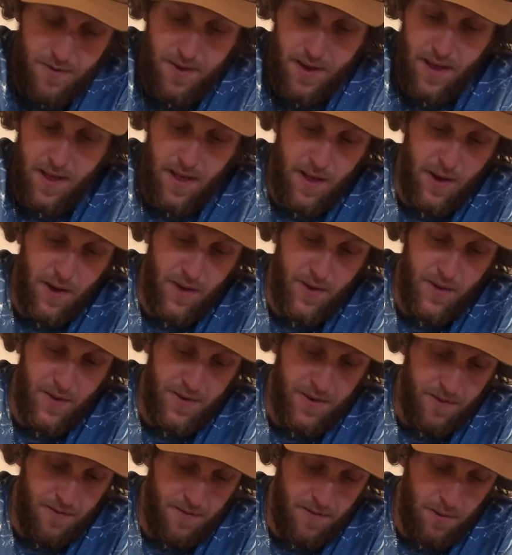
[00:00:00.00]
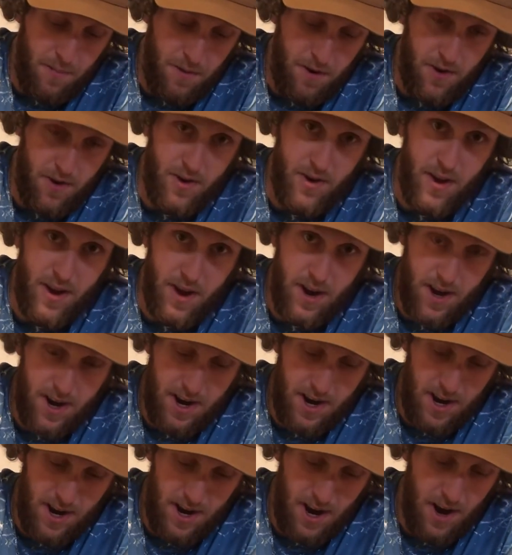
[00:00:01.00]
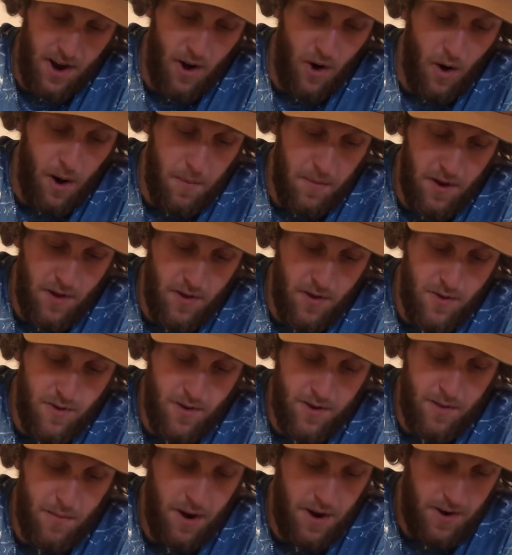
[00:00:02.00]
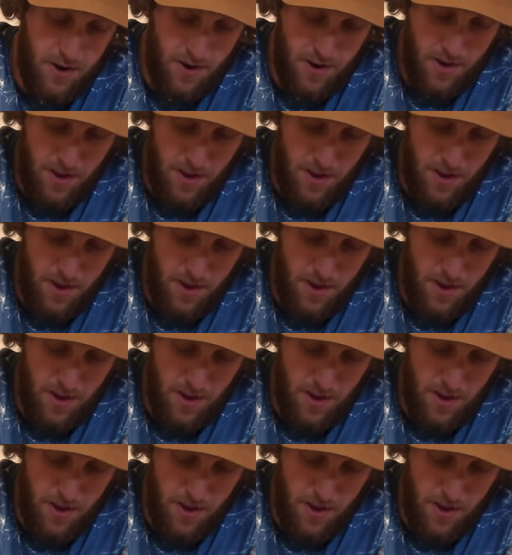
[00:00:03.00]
and loads of flipping jigs because I know I'm gonna lose a bunch of